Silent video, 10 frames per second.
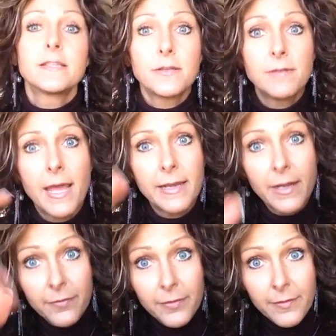So down
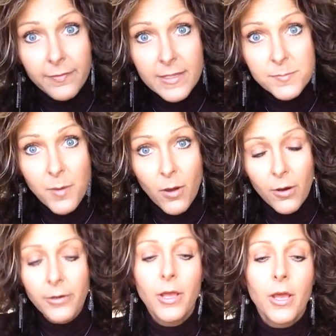here in the, this
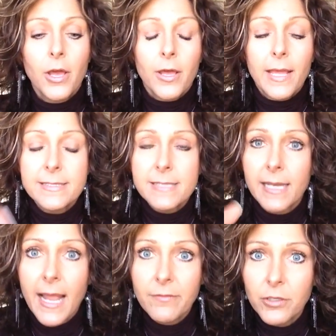part, it's
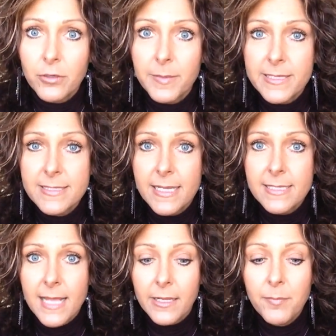going to have a little bit of
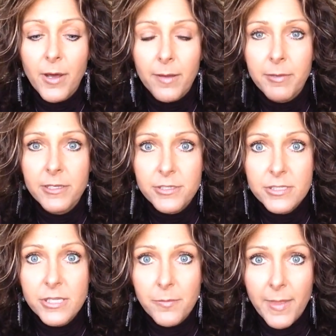seeds like a pumpkin.
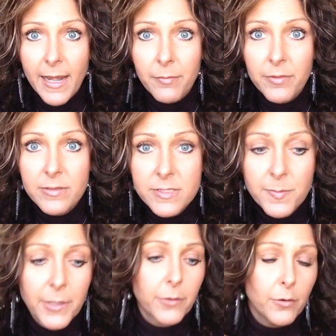Just scoop that out with a
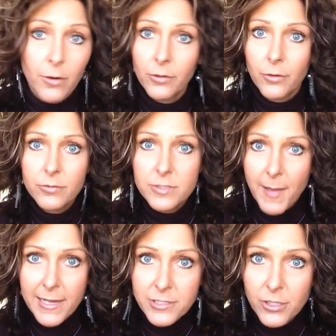spoon, or a little
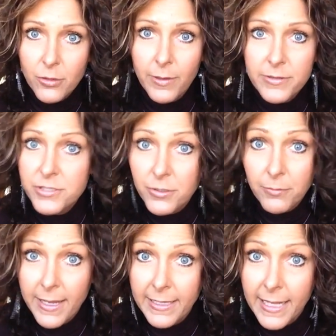spatula with
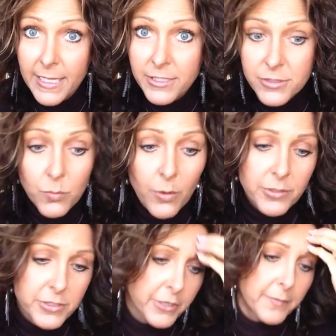serrated edges
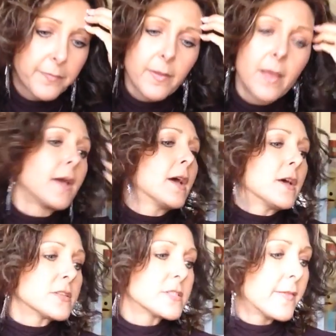works good.
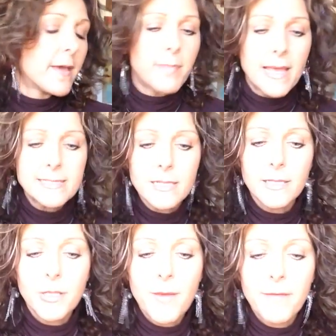So that
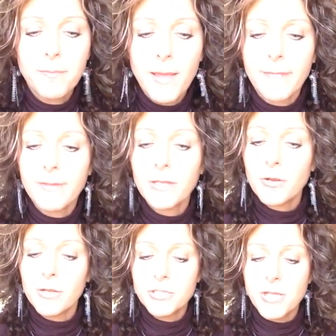basically you have, and then
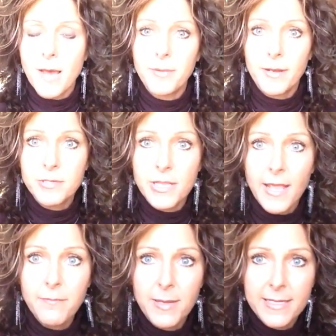you're going to chop it up till you
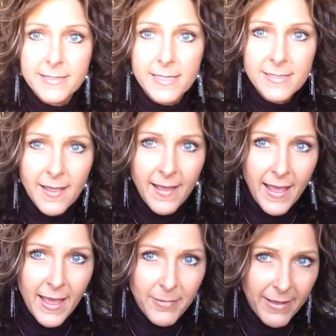have pieces
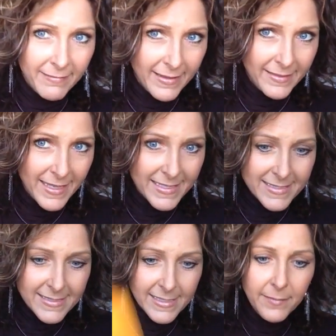about like this,
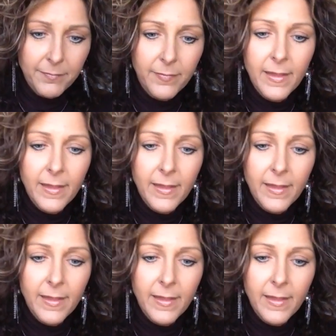see?